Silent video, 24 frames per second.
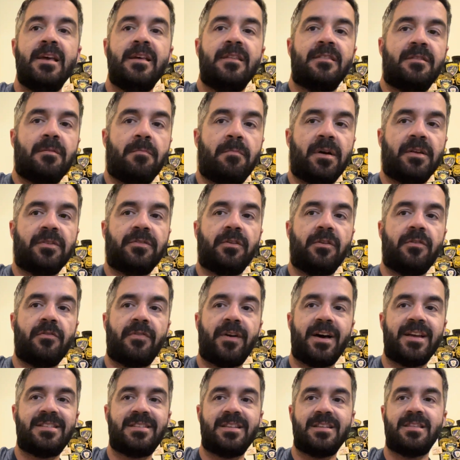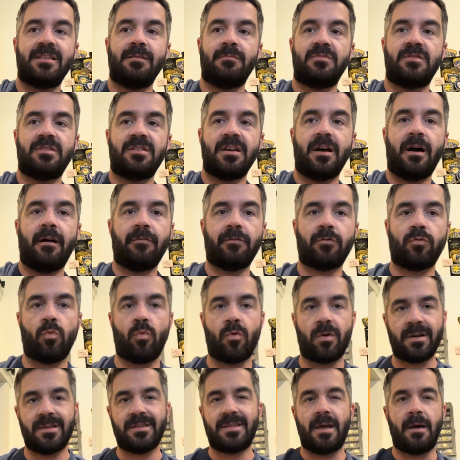The muzzle devices themselves
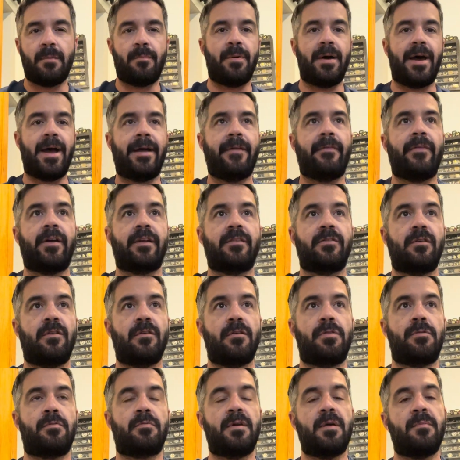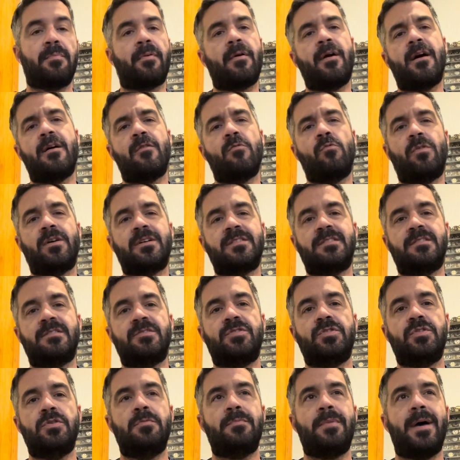weren't that bad. Like their 3-prong wasn't
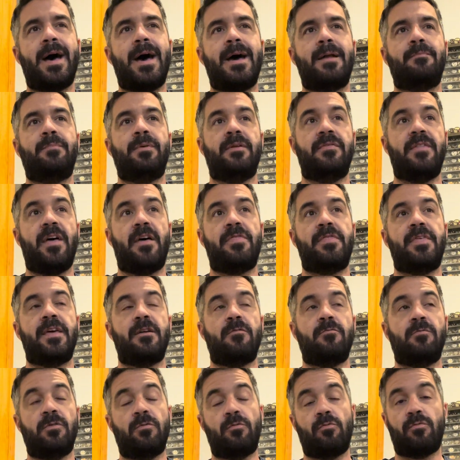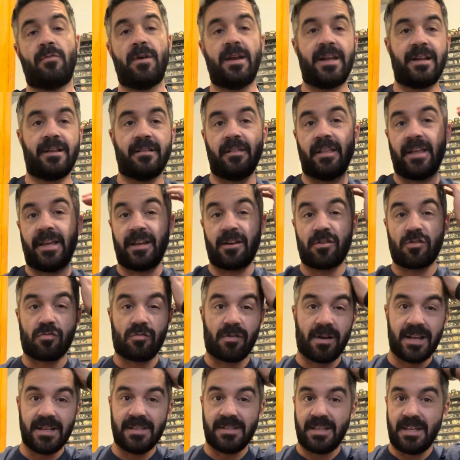too bad, but that thing would ring like
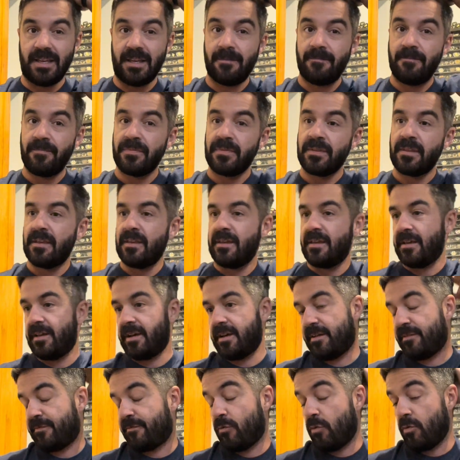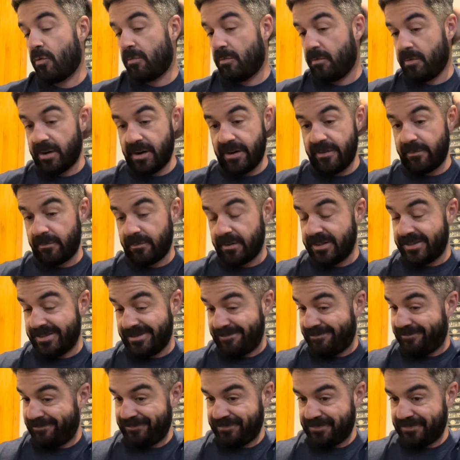crazy for whatever reason.